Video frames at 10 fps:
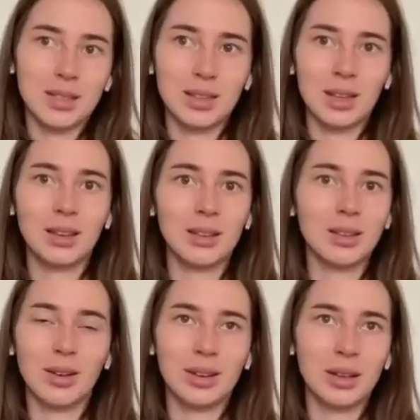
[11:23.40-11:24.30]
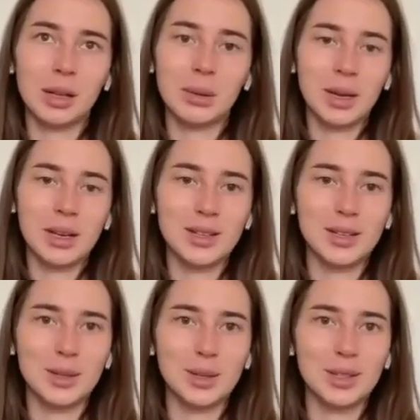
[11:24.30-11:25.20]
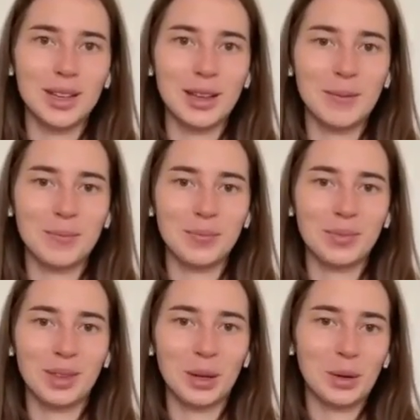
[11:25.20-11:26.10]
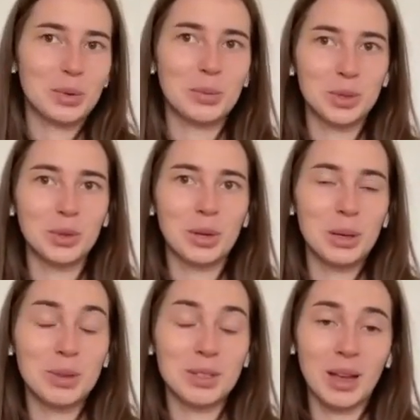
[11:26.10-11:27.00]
testing it on a daily basis to see, kind of to keep